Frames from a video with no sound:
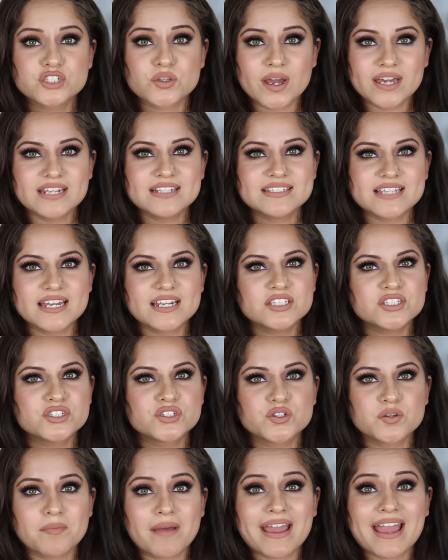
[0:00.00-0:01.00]
So I decided
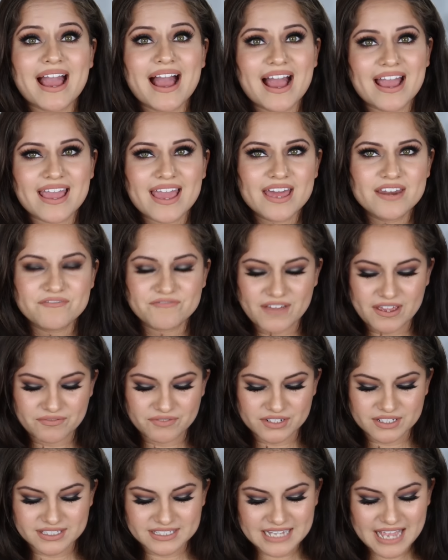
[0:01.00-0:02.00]
to do my high-end
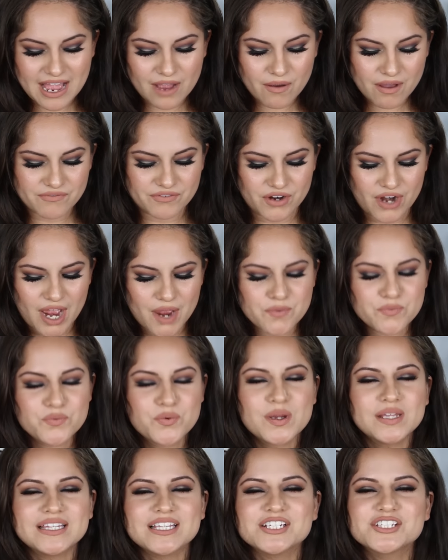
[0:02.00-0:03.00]
favorites. However, I
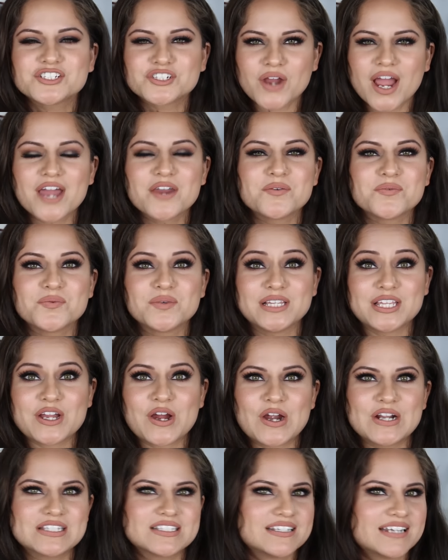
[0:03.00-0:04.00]
really tried really
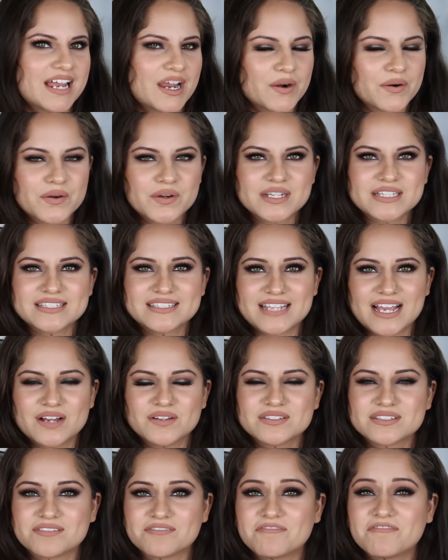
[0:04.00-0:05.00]
hard to narrow it
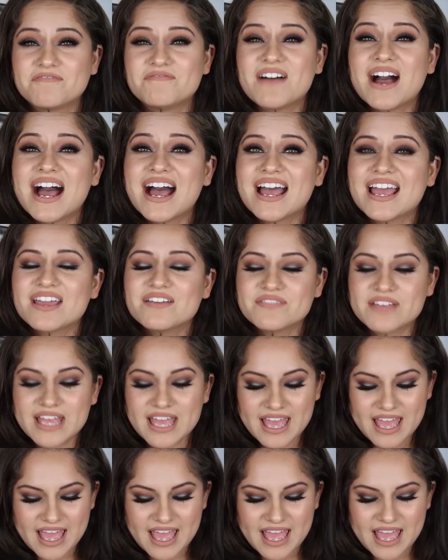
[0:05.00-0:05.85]
down to five